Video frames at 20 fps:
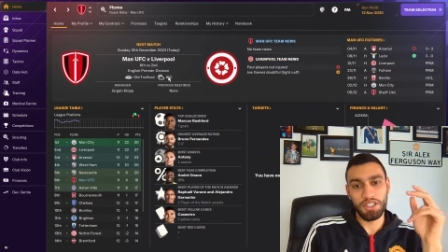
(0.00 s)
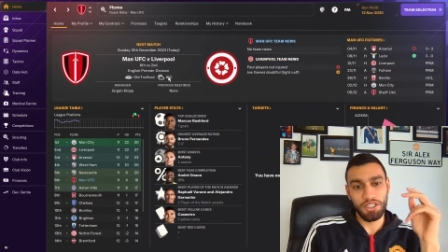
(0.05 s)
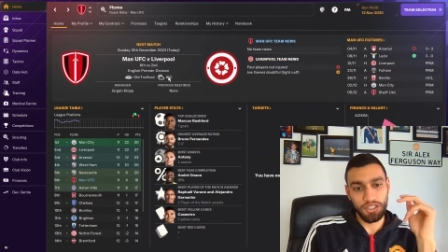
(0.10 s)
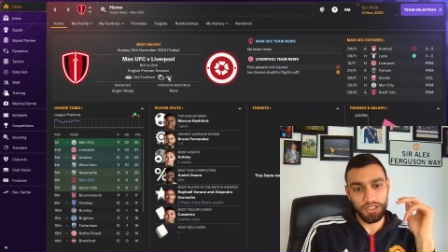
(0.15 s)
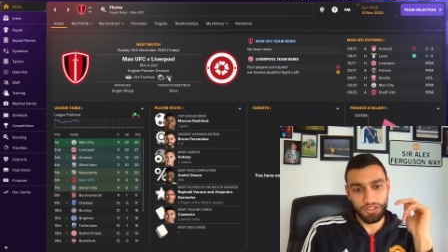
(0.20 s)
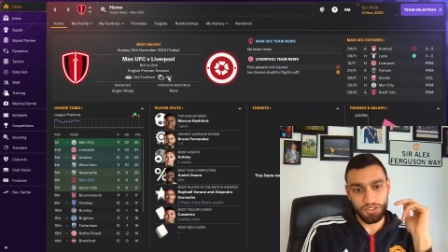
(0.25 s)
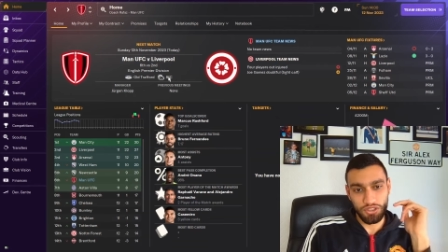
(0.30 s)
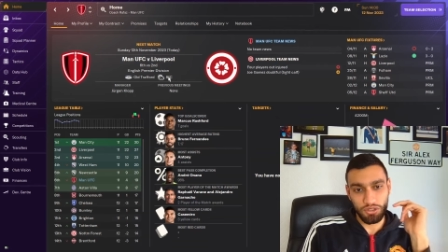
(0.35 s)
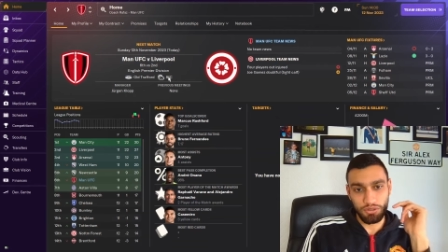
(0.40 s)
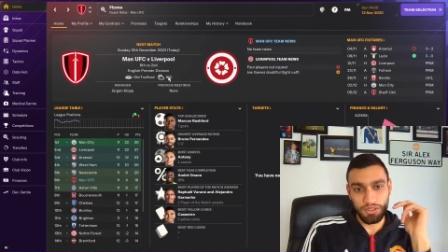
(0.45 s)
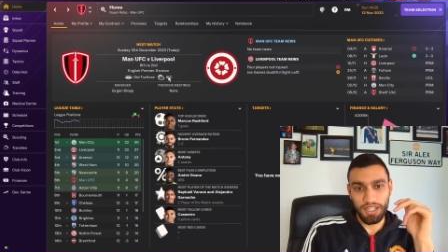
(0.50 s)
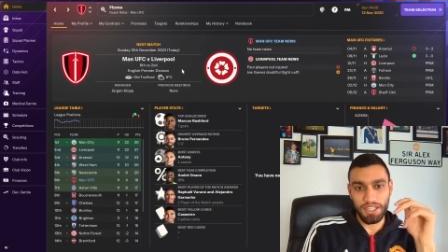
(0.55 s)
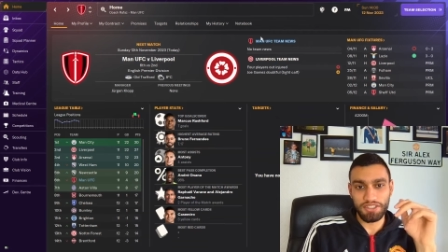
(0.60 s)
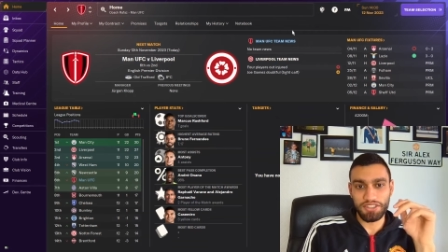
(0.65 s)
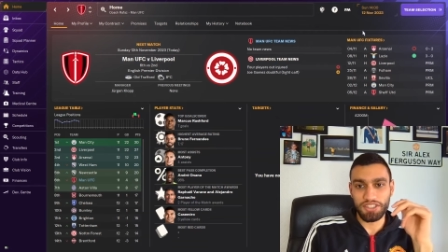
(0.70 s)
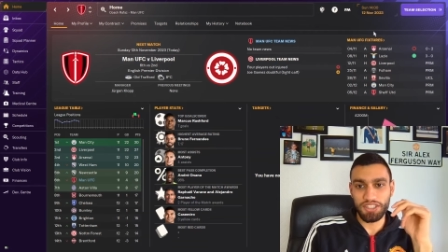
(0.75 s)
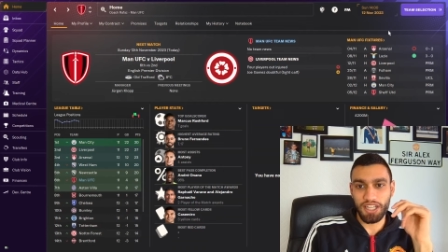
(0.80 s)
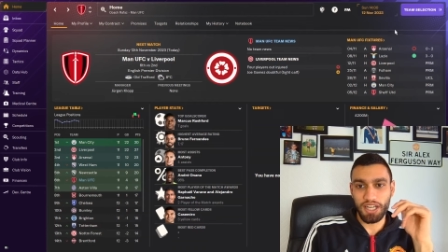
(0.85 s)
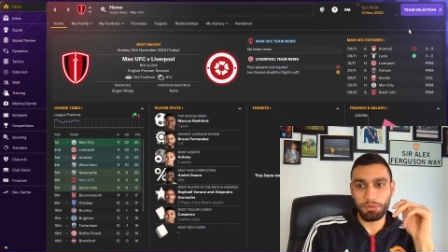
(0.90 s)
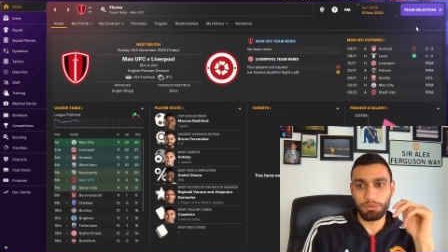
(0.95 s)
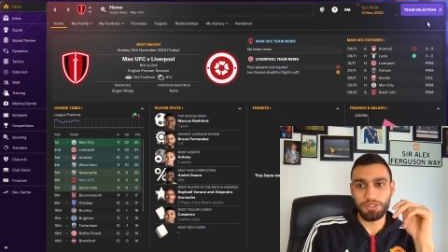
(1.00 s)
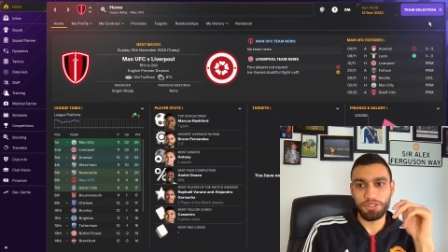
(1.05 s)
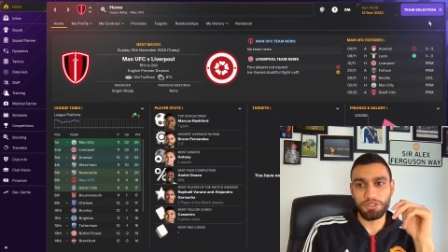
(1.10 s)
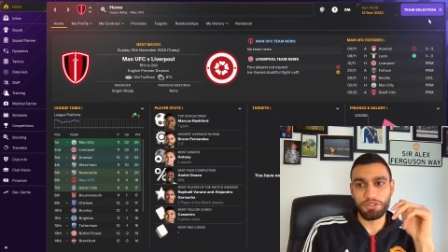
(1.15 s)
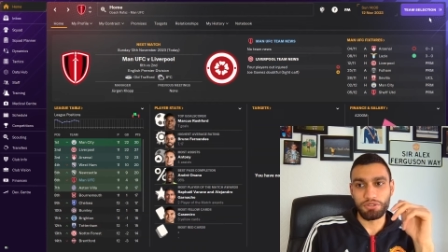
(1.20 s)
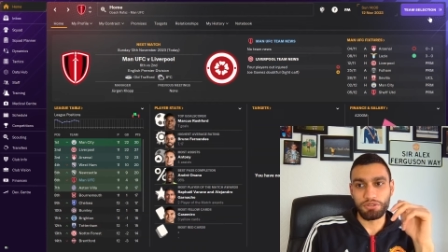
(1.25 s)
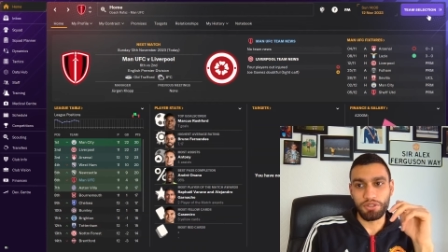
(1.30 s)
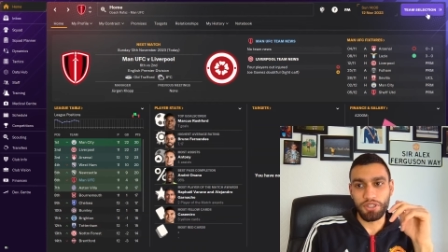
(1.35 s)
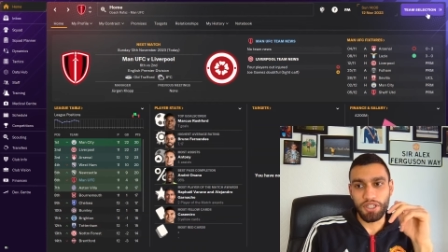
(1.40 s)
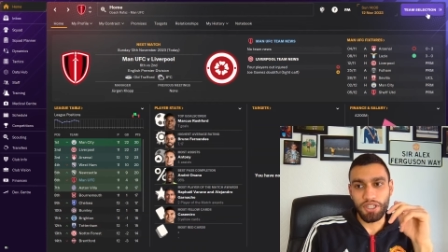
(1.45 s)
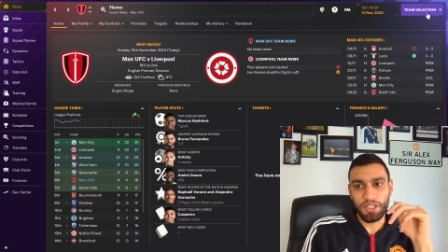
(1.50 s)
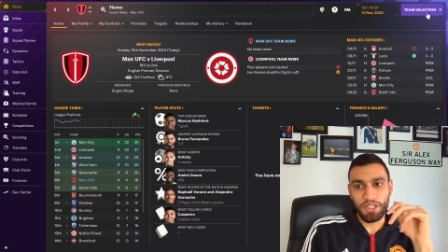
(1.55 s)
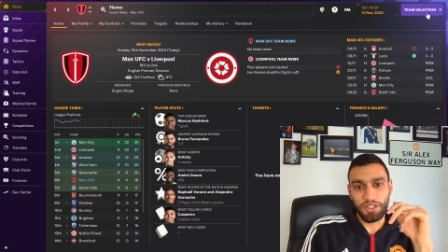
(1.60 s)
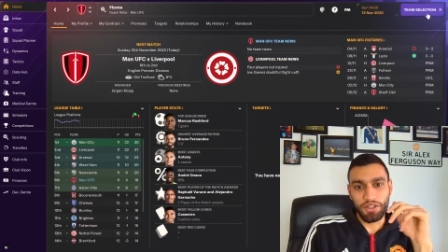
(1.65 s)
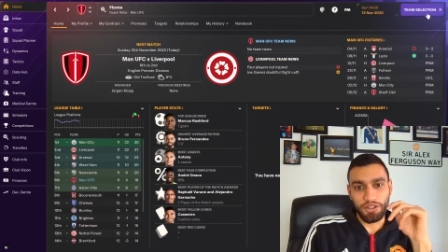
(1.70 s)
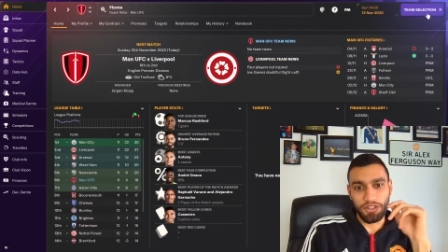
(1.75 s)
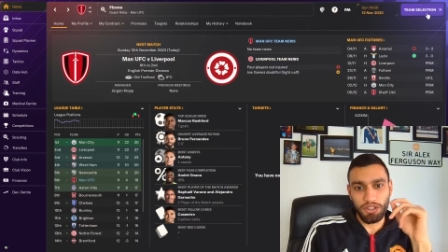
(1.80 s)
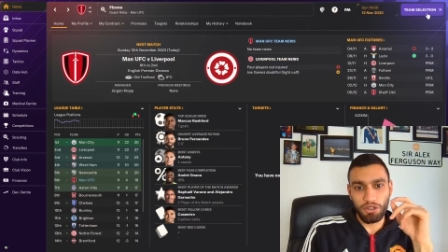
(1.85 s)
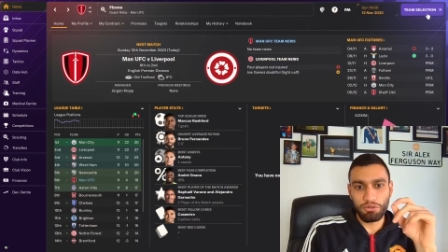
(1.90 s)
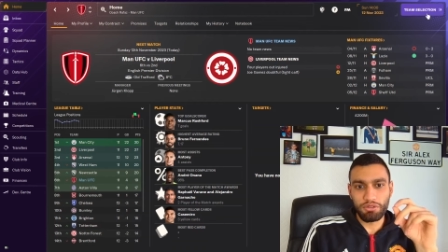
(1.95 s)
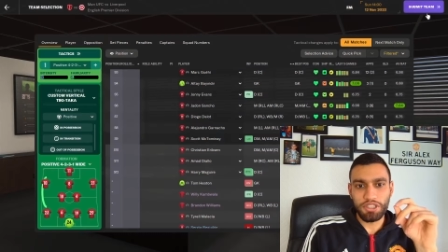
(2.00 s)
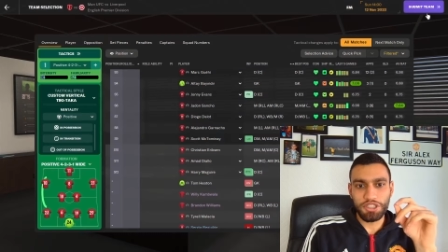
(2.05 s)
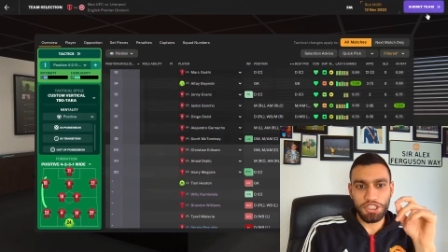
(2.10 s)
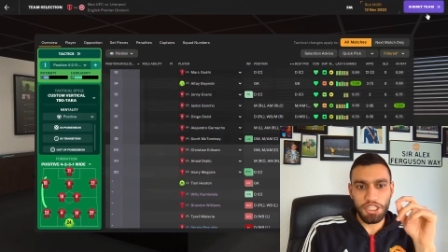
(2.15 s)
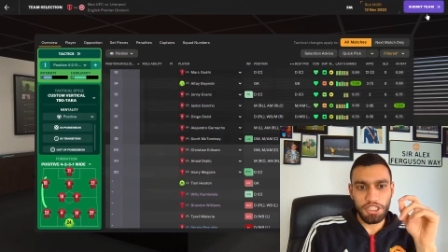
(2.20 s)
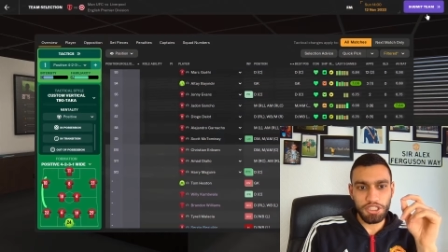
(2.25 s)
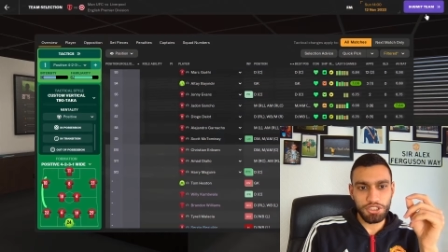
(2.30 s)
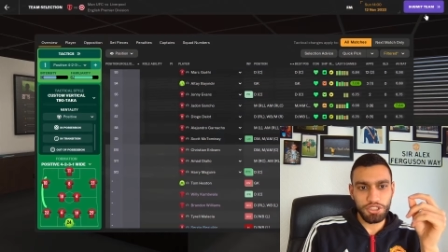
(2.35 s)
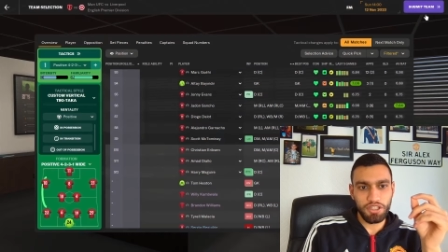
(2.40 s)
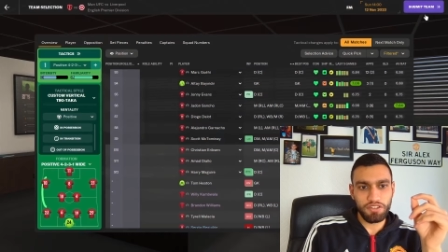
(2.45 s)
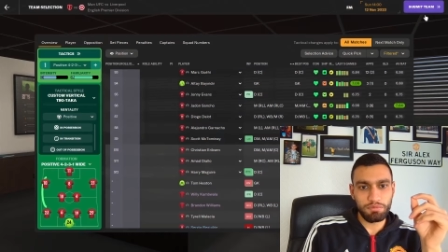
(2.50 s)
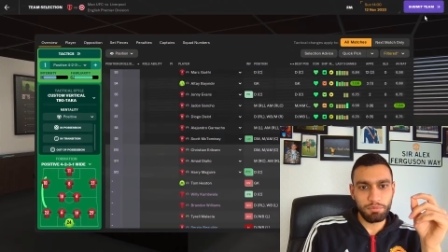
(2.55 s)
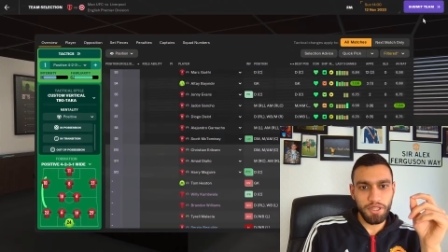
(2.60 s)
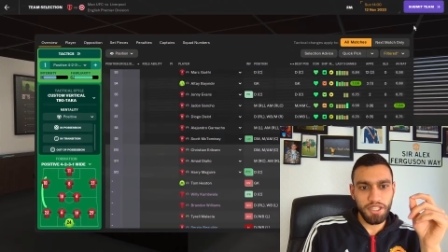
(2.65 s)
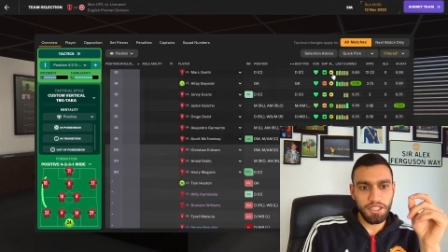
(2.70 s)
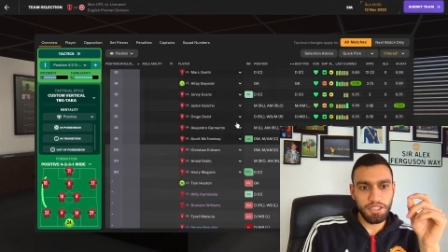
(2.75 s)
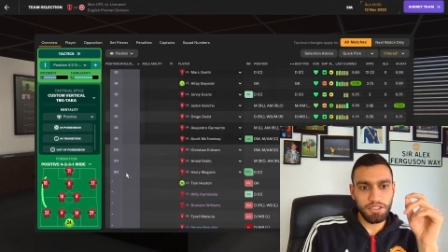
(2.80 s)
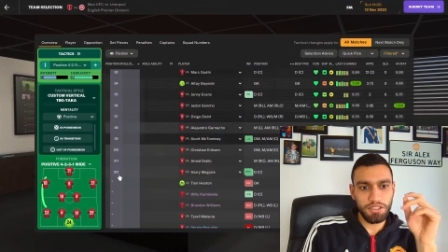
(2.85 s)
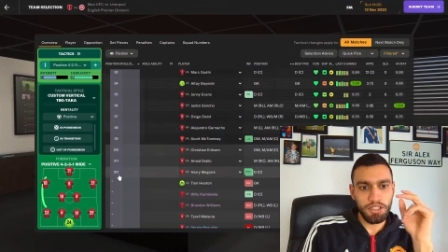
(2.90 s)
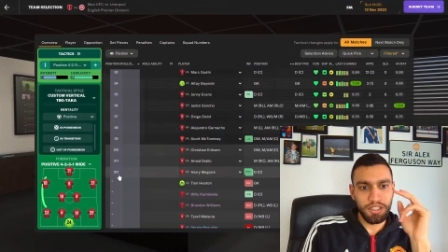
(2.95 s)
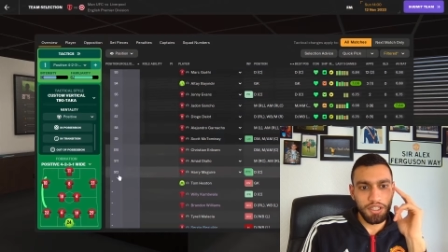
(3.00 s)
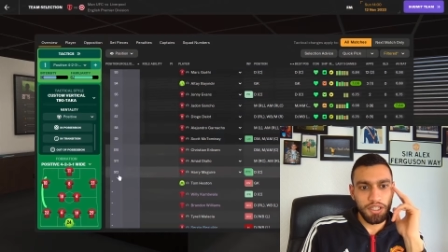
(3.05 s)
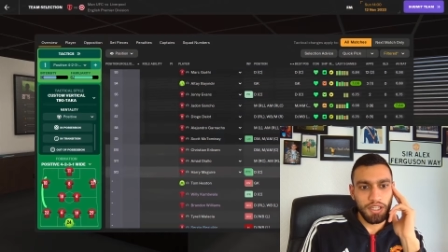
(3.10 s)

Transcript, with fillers: So let's see how we do. The only changes I've made